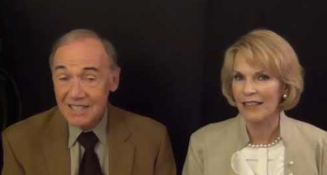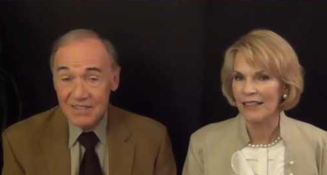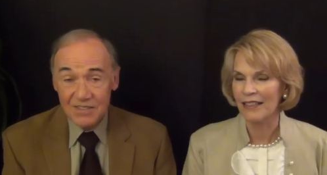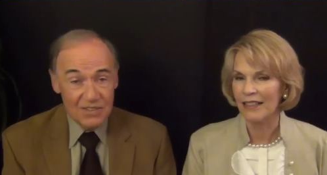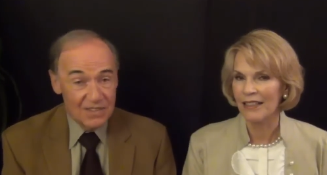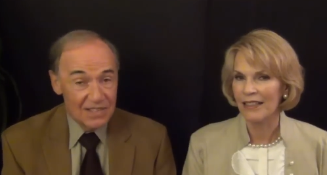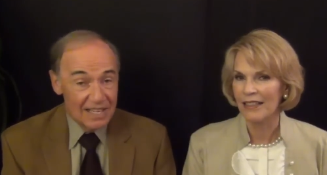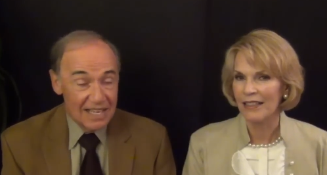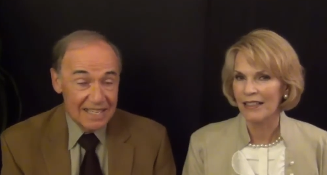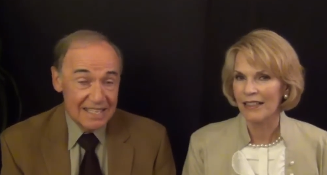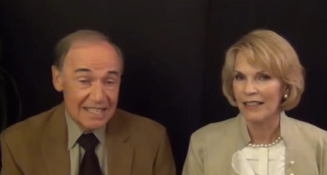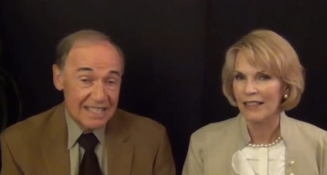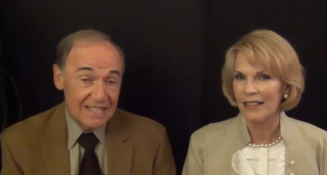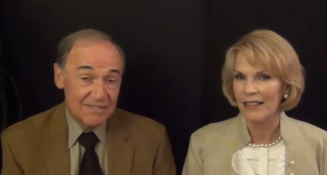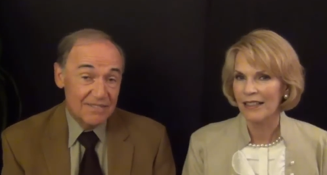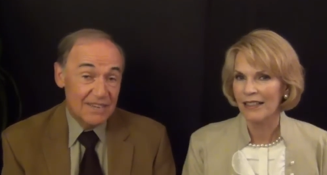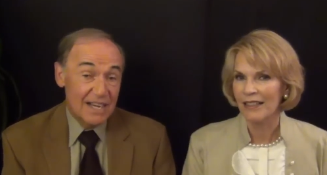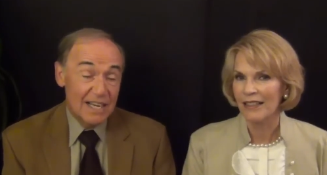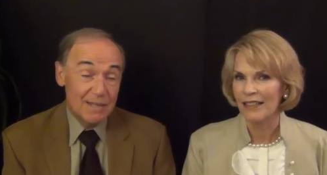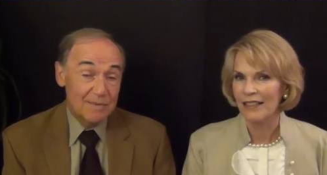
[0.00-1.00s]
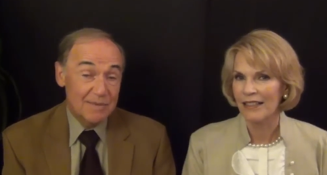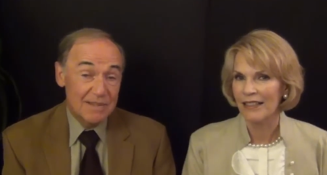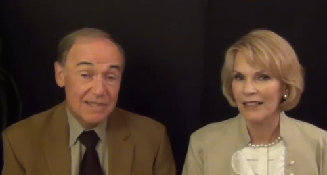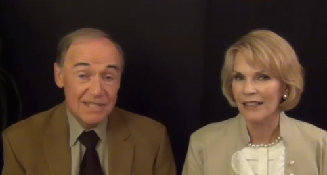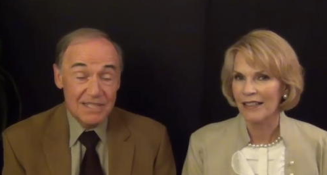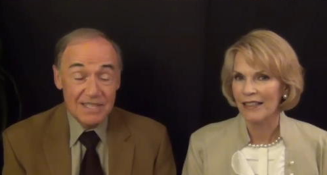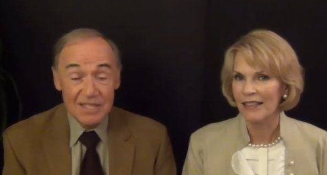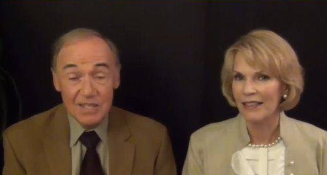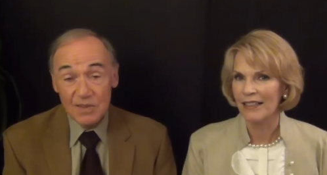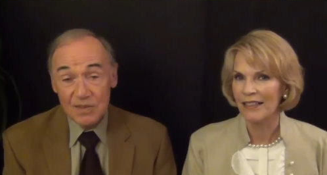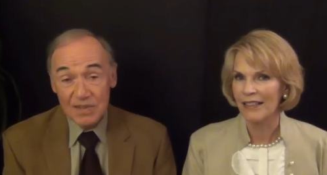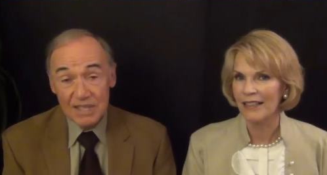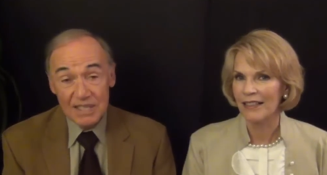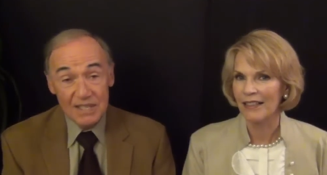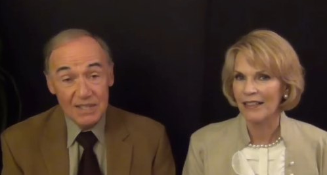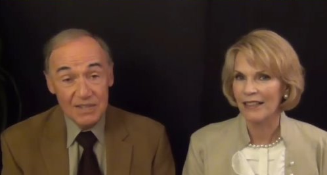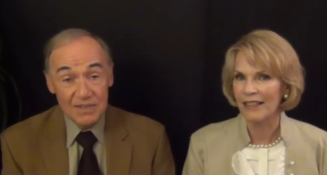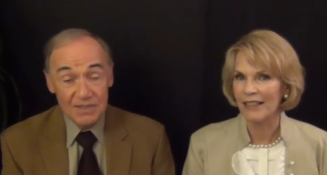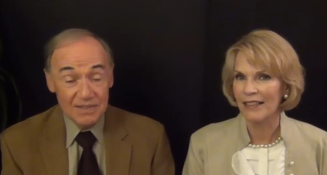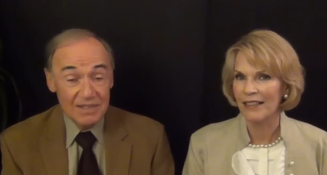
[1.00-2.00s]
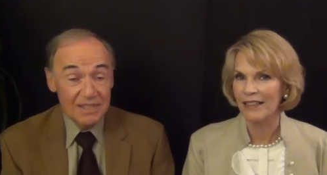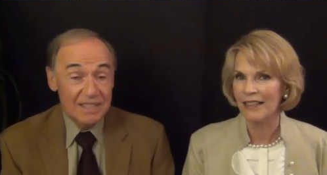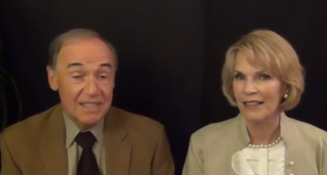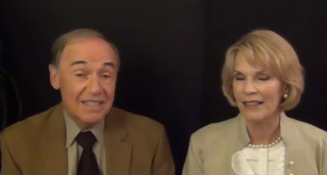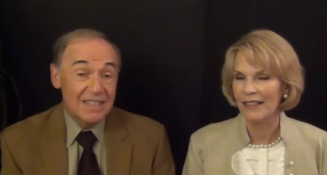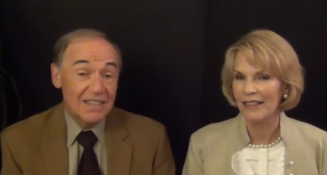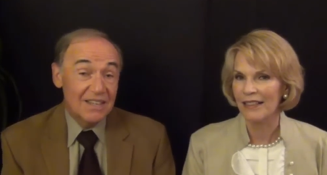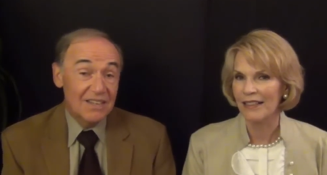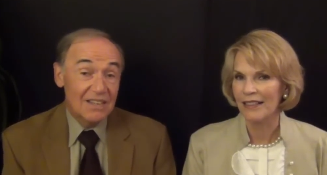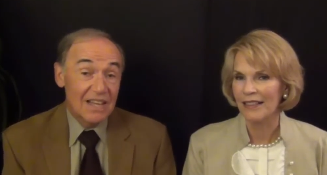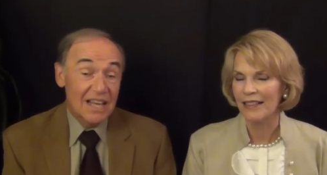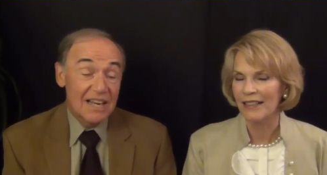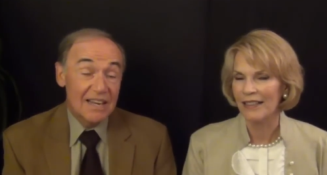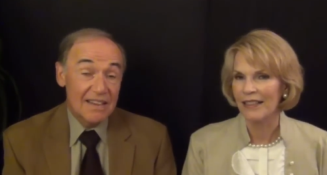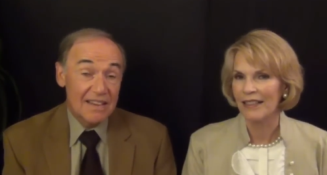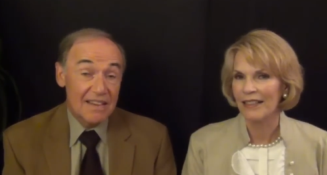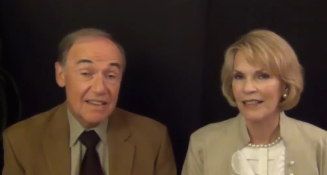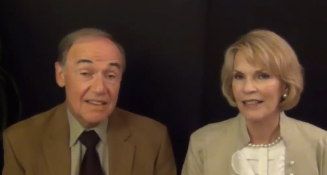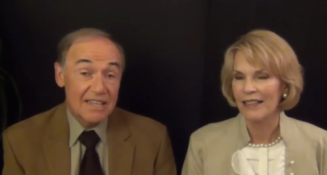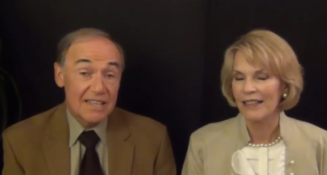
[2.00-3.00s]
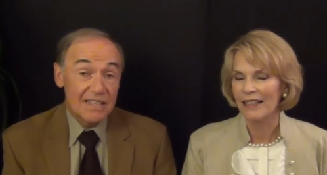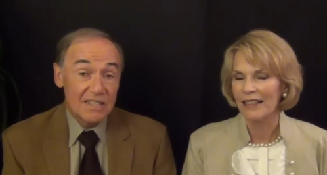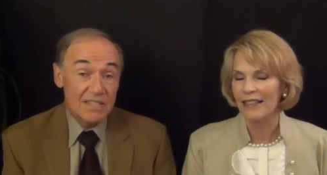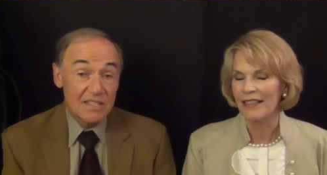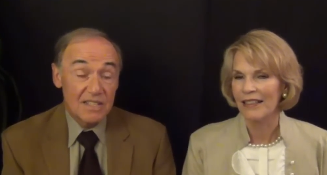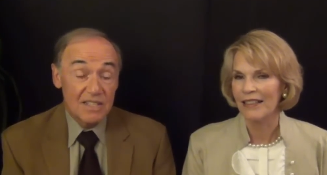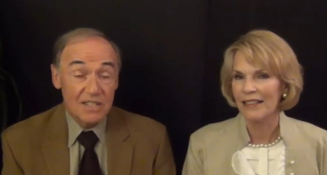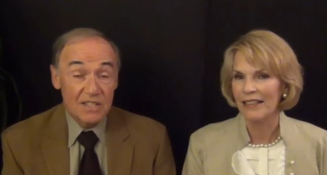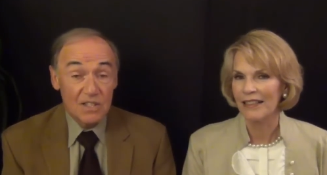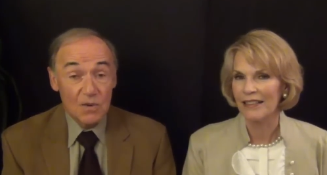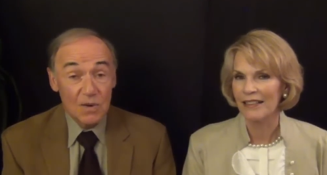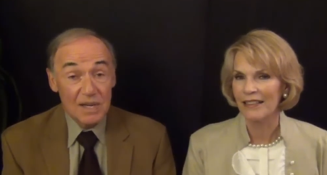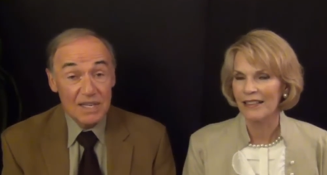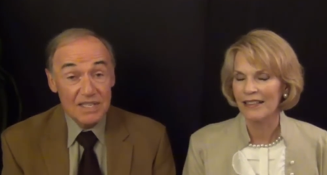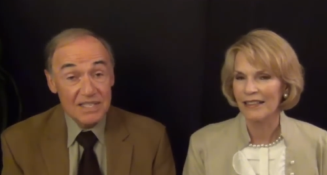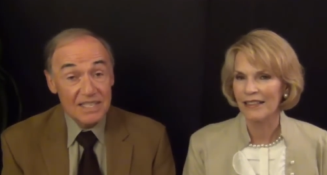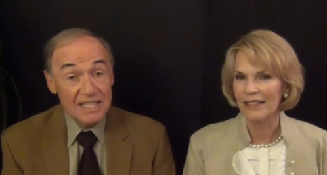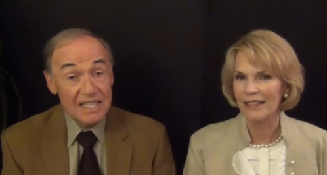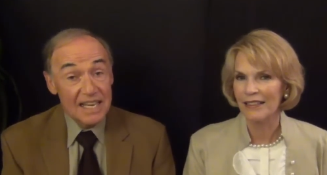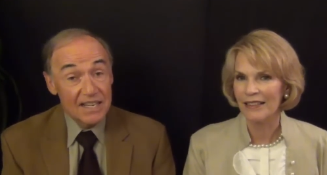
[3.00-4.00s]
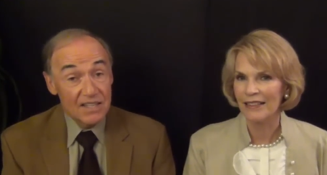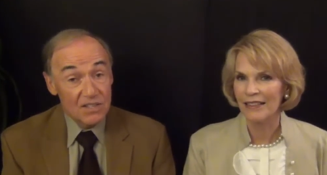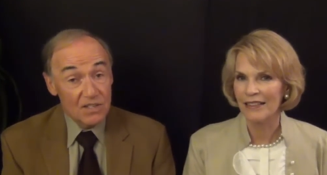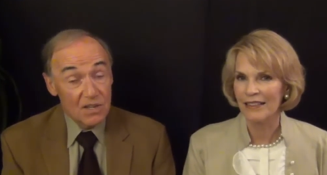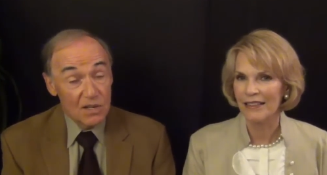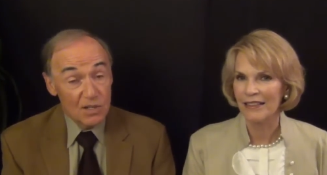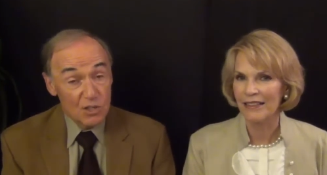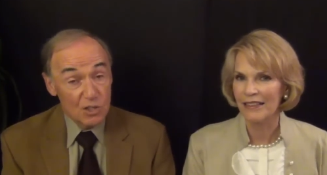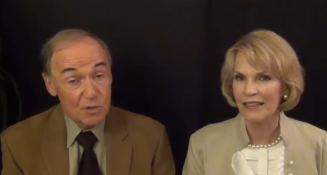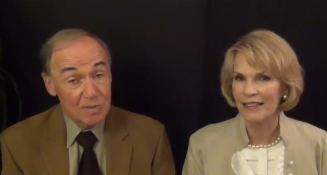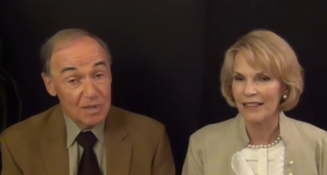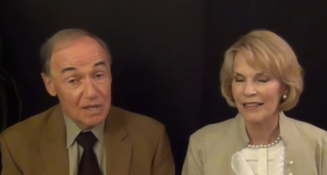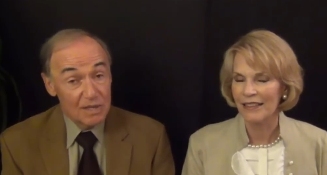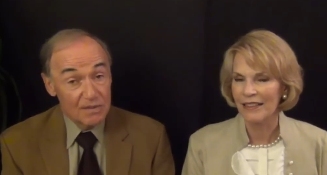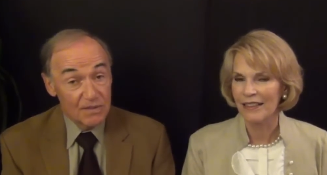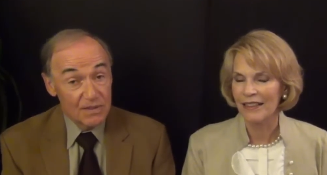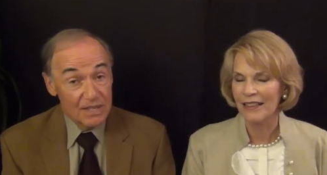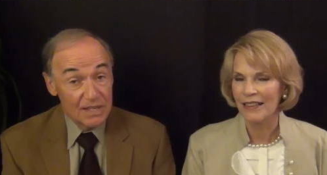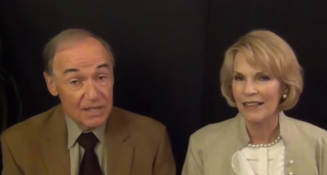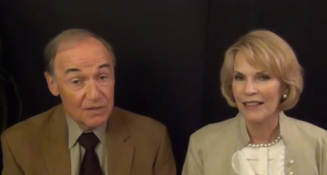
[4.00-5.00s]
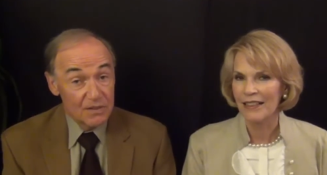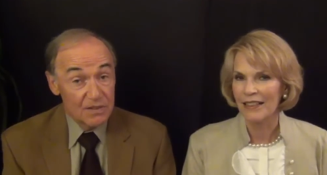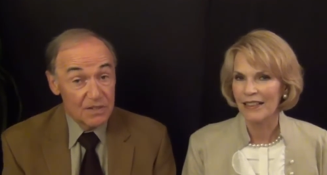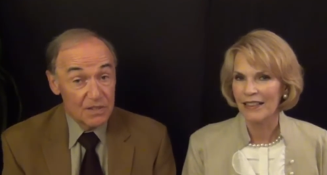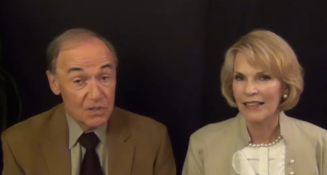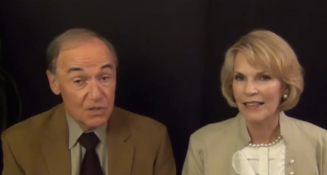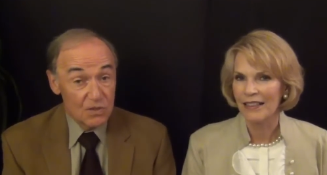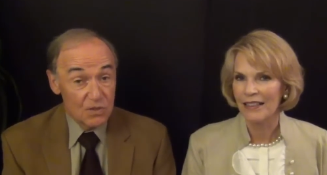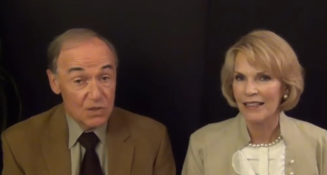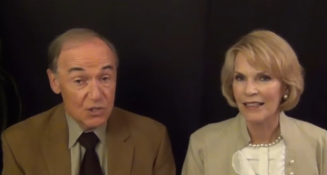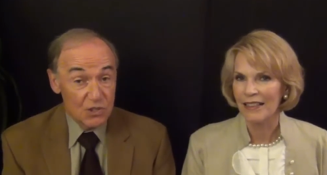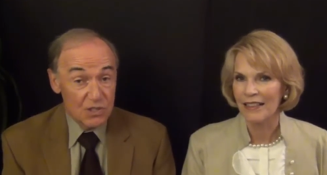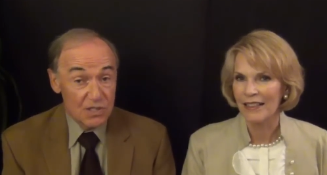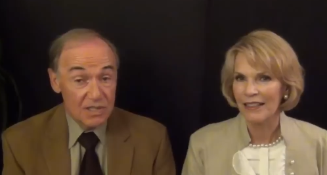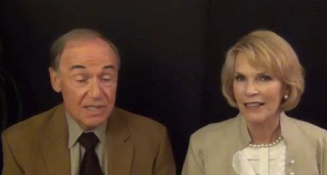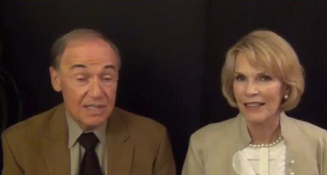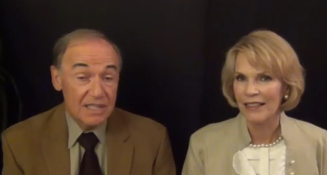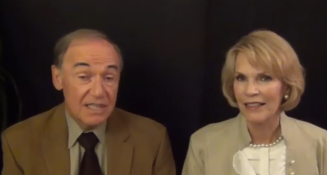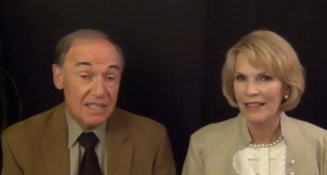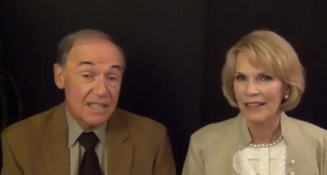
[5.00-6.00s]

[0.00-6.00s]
Speaker 1: They're not into vitamin C or E or a lot of the things that the USDA talks about for healthy nutrition,